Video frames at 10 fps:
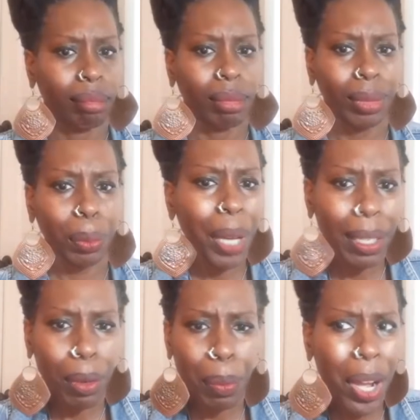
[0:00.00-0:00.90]

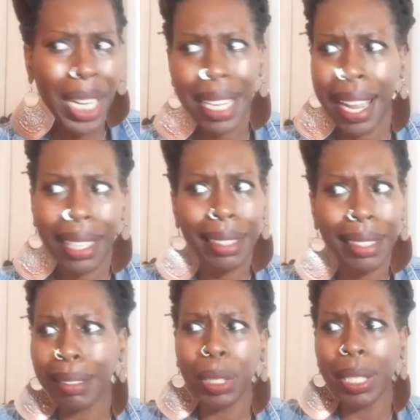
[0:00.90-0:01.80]
What part of that
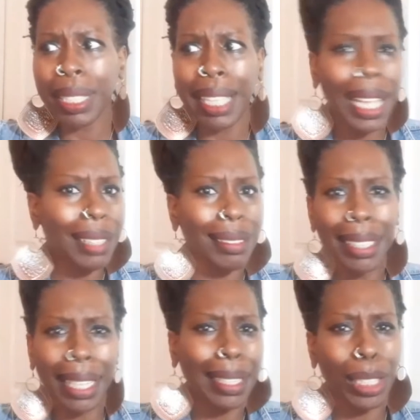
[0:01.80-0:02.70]
is what? That has
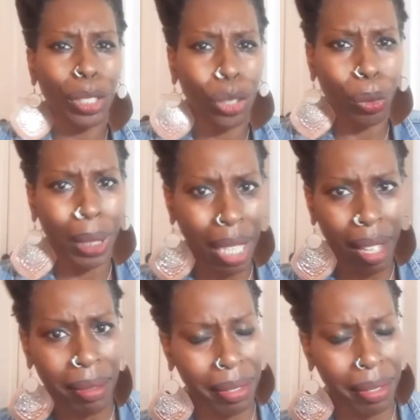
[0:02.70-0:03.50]
nothing to do with love.